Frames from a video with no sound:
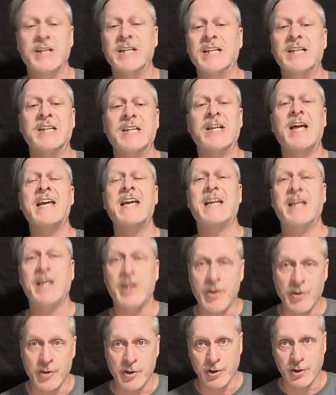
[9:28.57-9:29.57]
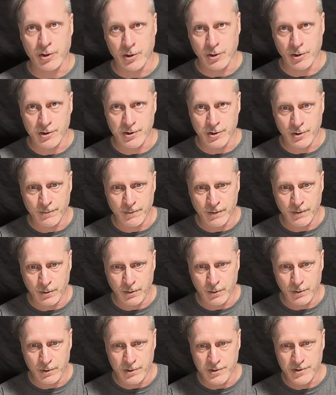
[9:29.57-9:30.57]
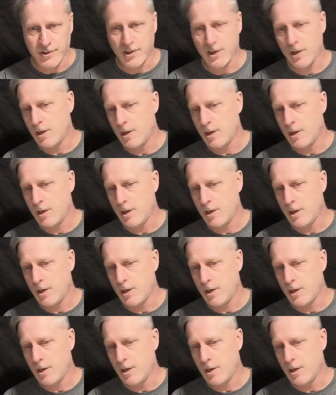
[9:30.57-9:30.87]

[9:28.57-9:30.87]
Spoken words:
like the current overlords.